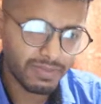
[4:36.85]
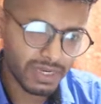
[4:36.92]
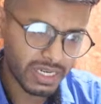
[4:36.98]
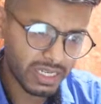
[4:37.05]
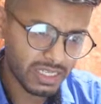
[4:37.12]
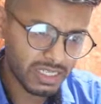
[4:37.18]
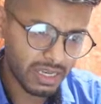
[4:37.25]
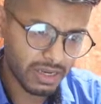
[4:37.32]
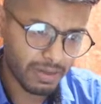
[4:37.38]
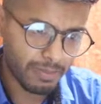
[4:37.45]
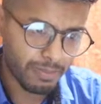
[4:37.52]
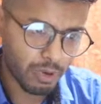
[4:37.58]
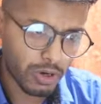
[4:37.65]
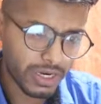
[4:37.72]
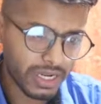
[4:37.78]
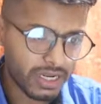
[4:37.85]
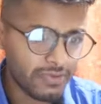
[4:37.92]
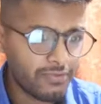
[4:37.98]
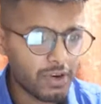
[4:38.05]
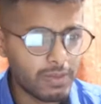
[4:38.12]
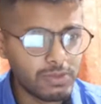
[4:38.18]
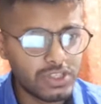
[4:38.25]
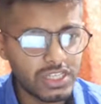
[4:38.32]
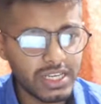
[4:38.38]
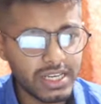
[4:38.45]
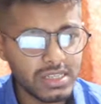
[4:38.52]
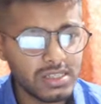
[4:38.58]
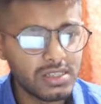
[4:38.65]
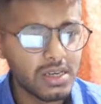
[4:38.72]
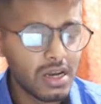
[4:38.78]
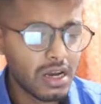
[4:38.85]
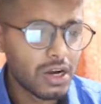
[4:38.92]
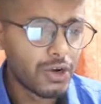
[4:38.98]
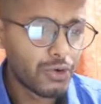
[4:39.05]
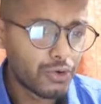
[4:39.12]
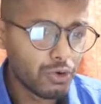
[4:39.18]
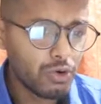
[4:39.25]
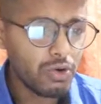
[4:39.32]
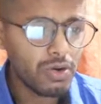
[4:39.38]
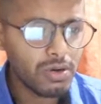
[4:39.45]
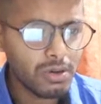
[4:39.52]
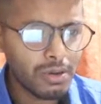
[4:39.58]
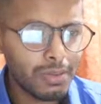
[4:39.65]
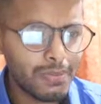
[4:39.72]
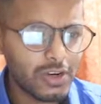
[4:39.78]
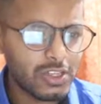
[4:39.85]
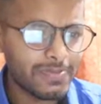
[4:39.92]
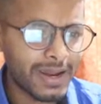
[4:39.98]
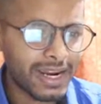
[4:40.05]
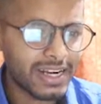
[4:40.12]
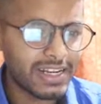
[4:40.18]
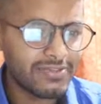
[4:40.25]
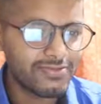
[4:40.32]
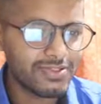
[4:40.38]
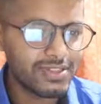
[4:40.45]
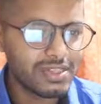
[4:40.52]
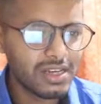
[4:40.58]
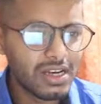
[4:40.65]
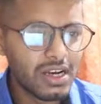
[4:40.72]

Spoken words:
it is important from GS to perspectives.